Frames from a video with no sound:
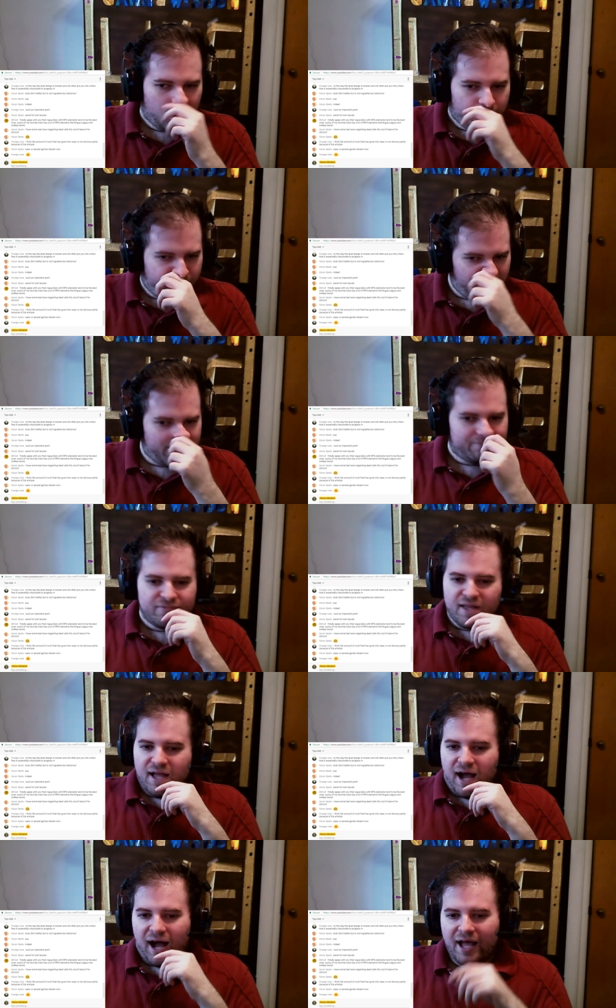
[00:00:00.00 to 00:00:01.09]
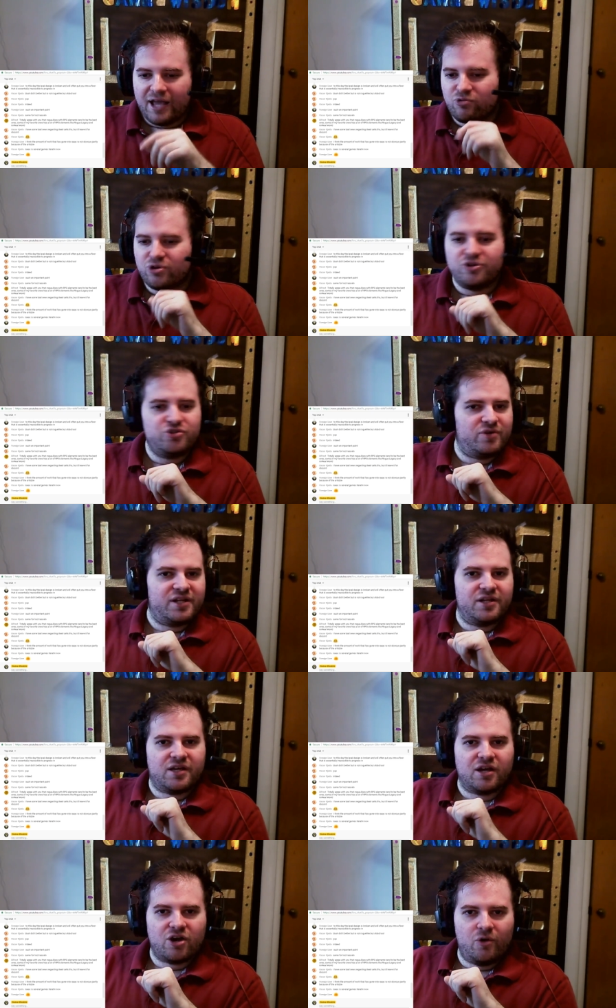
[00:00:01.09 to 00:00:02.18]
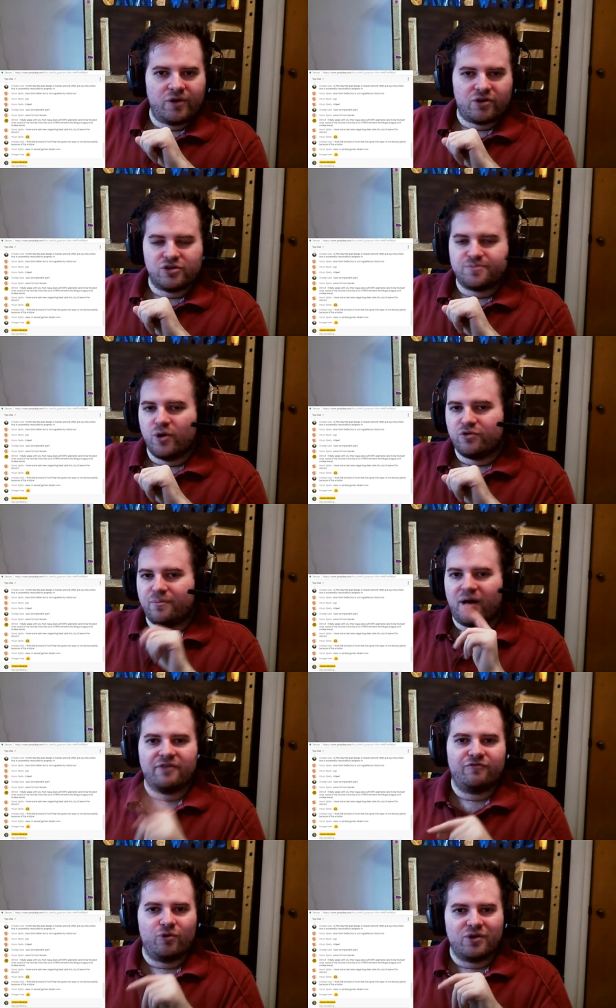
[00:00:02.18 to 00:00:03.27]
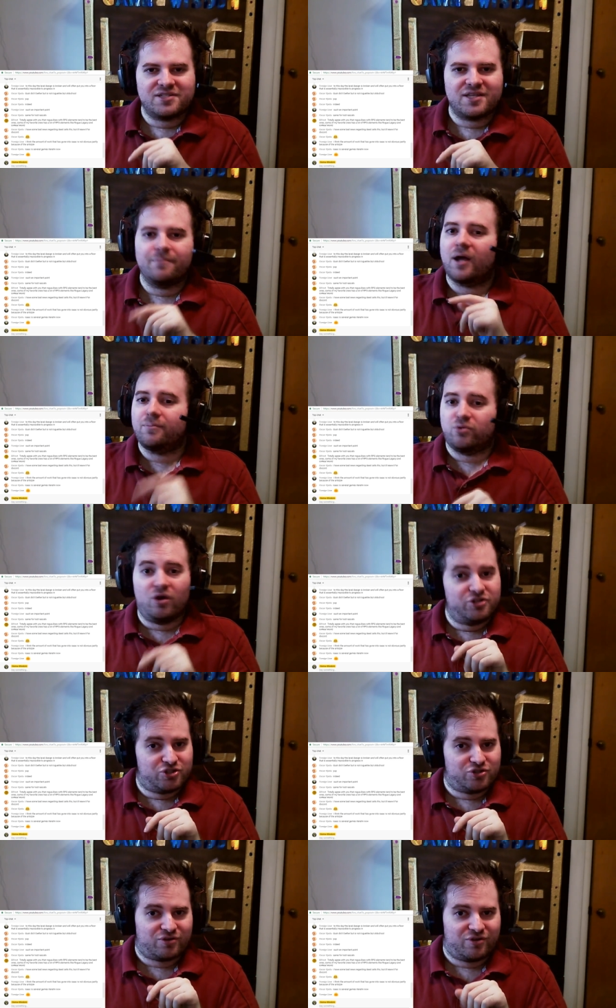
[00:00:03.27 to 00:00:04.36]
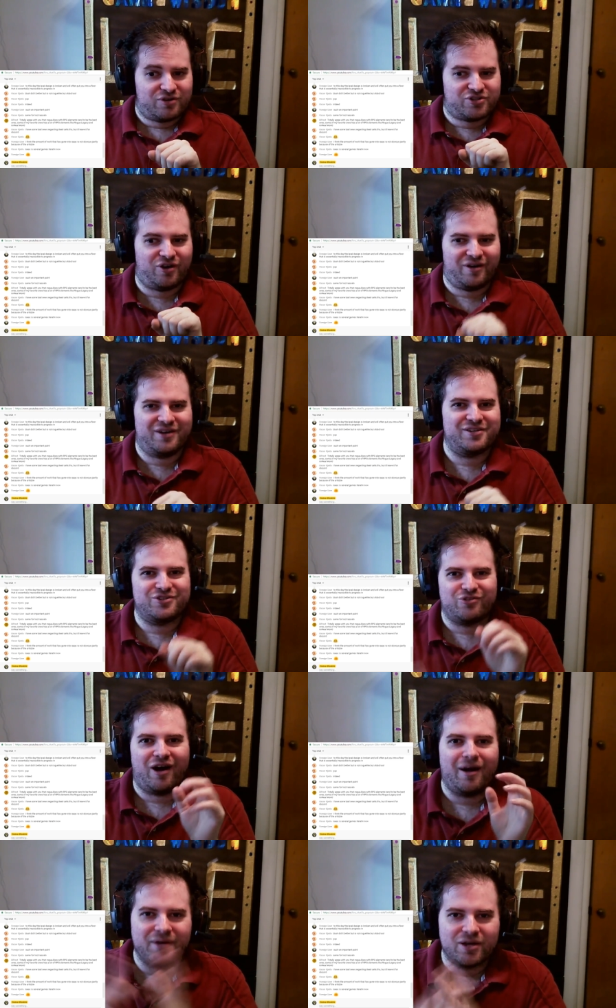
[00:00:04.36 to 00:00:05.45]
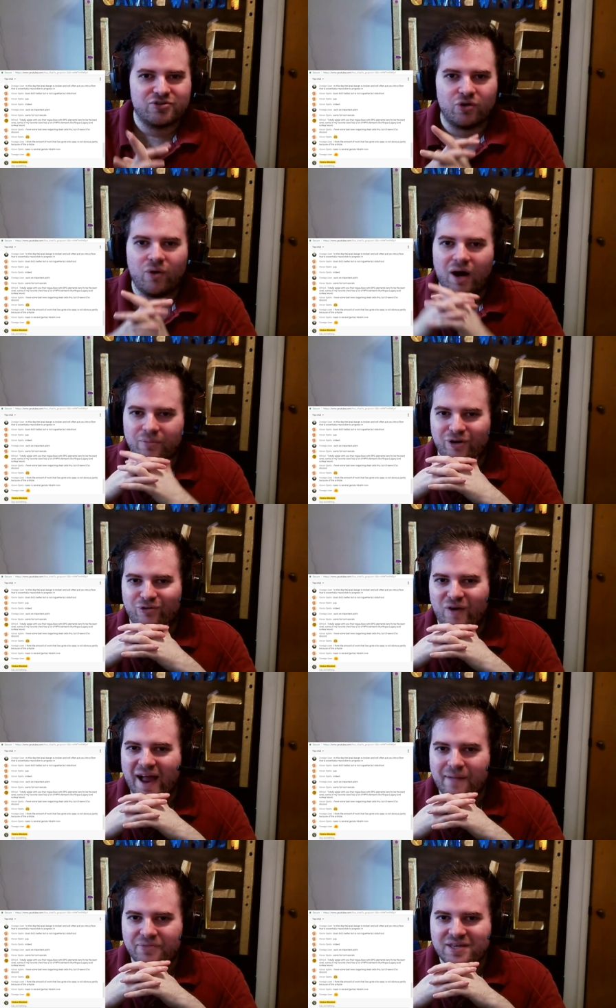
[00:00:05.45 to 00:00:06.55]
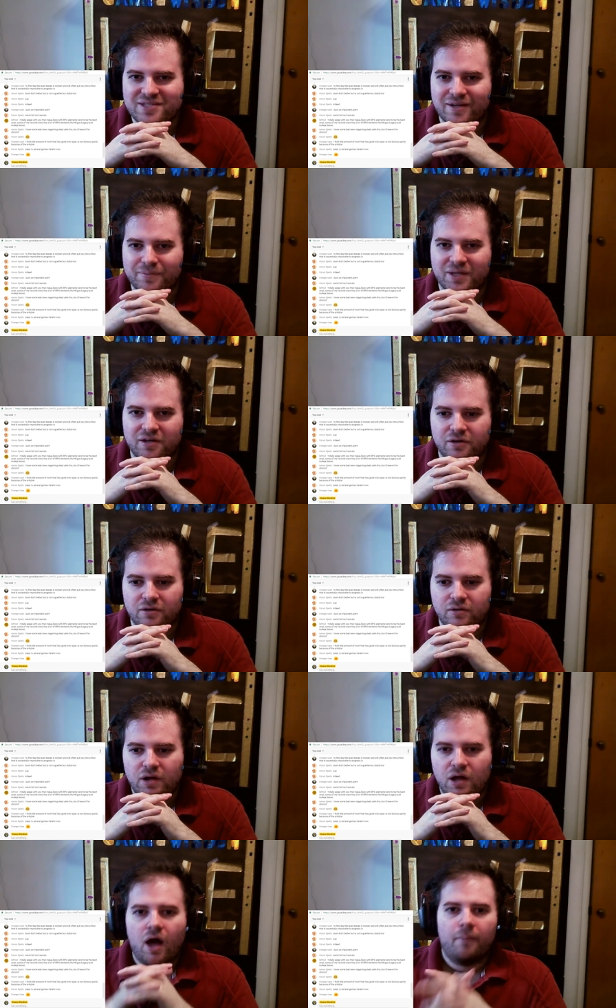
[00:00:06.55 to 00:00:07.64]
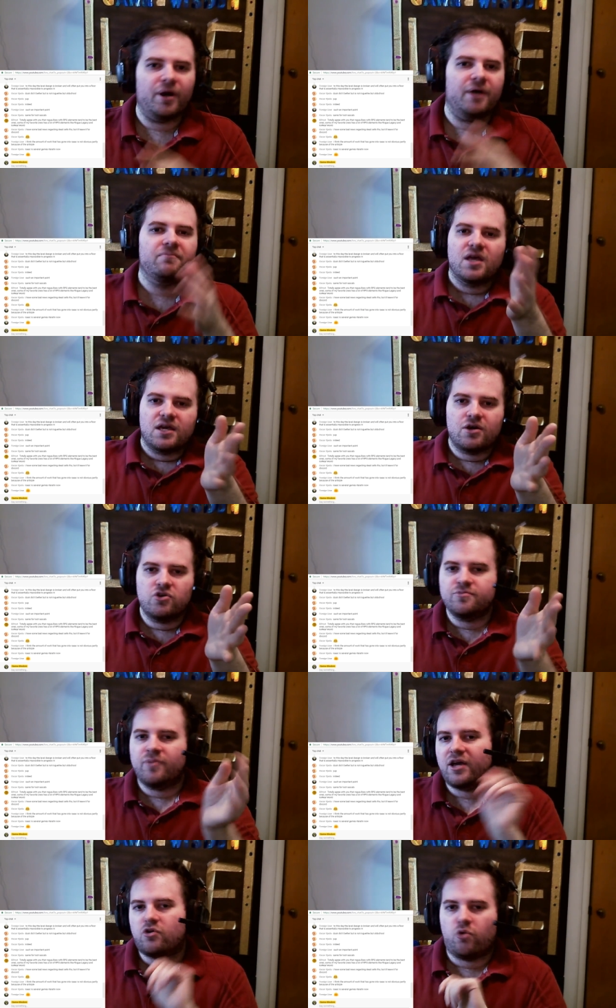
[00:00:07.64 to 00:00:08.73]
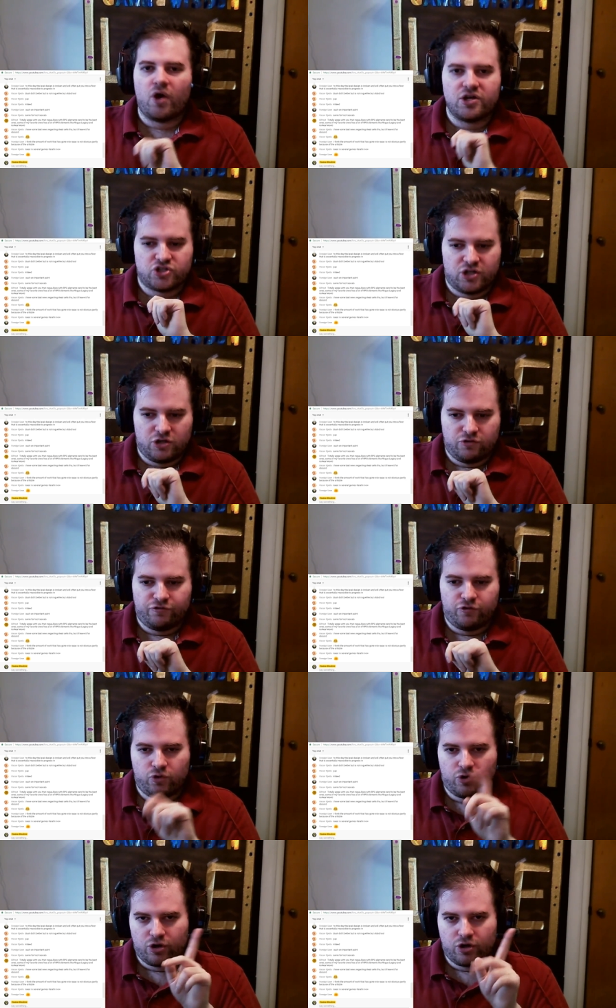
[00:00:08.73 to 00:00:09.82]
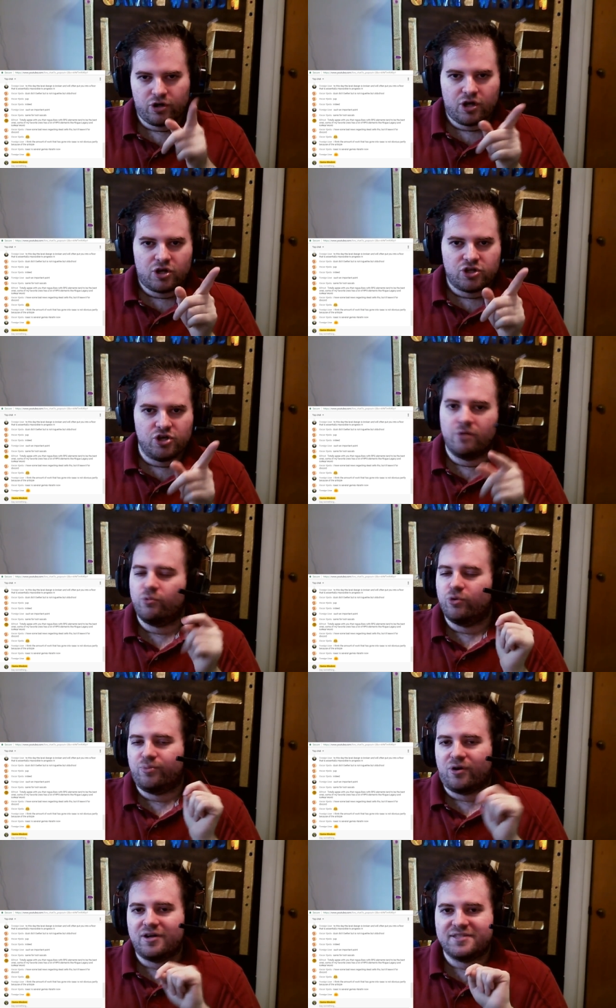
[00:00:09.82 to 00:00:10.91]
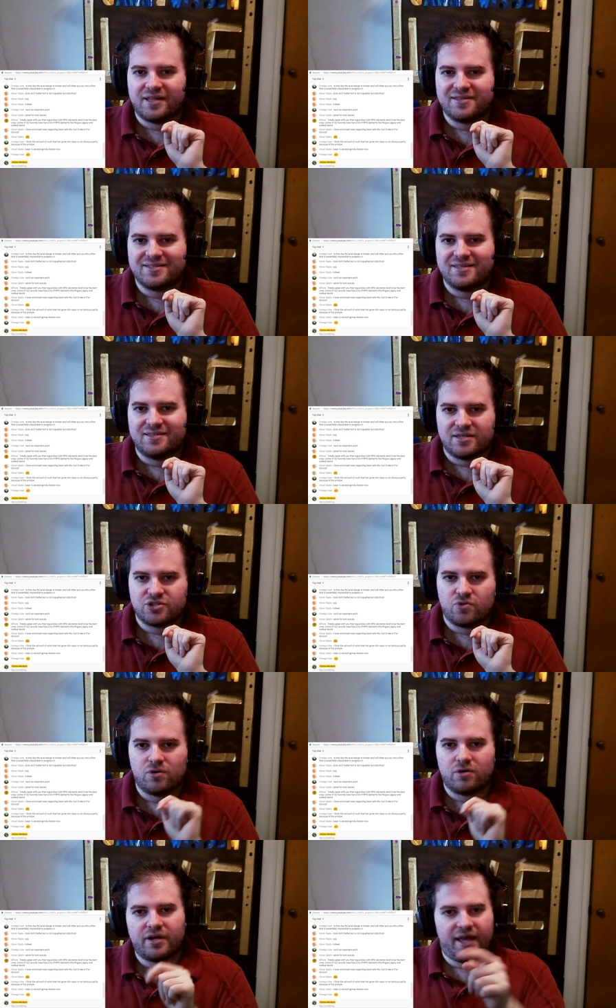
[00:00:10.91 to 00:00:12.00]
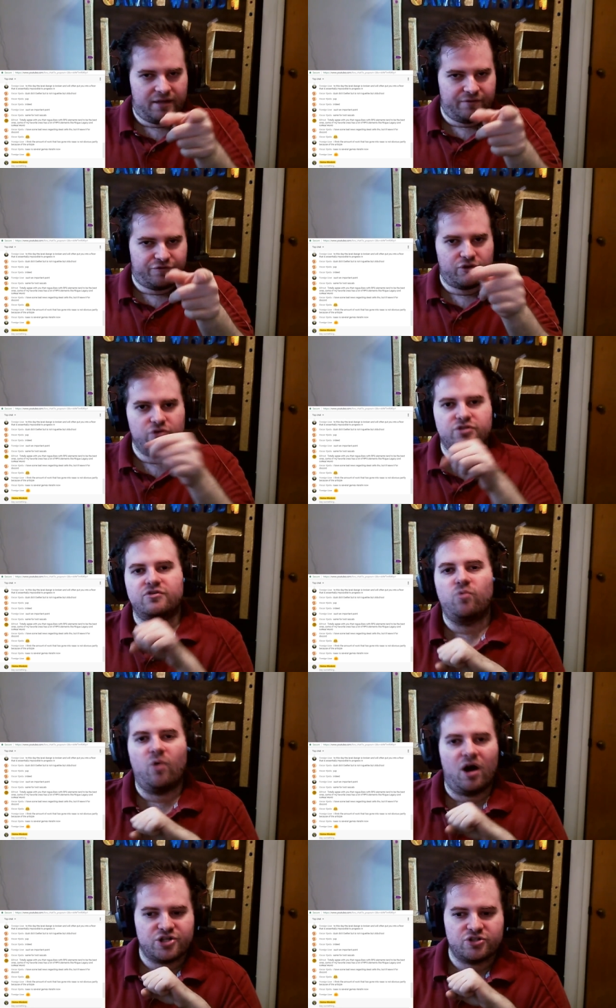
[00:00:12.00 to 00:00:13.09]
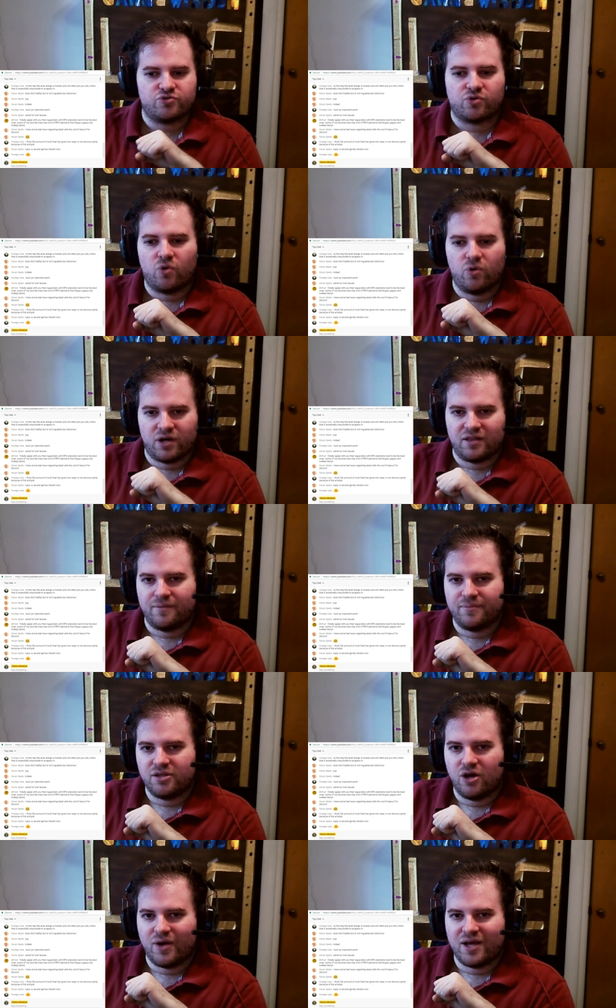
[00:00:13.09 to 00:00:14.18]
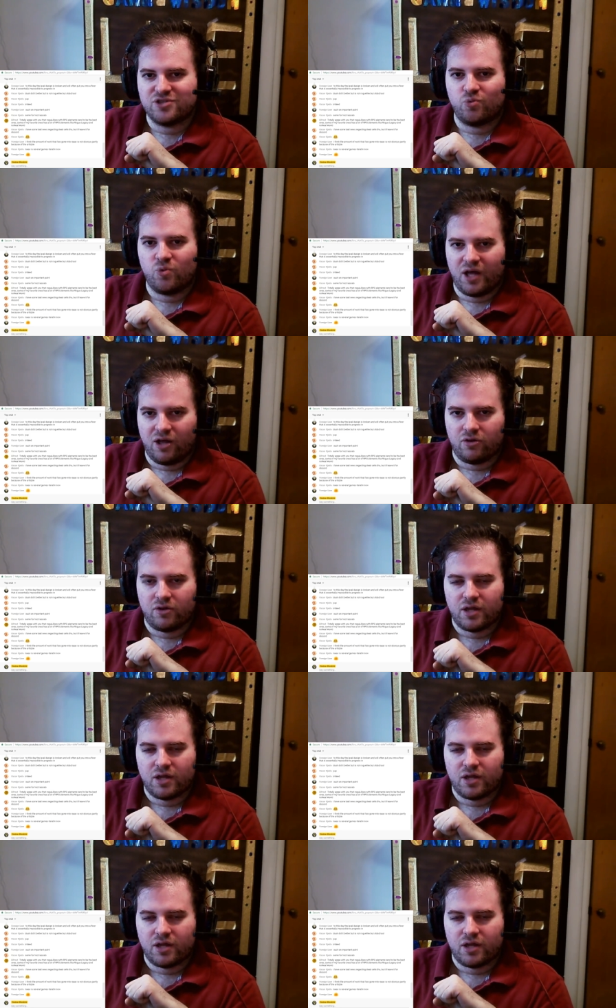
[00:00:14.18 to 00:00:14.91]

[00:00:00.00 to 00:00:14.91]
But I really do need to get going because both my voice and my blood sugar are starting to drop here, so I'm going to wrap things up here. But here's my question for you, and we'll probably take this to Discord, and for those of you watching this recorded, let me know as well.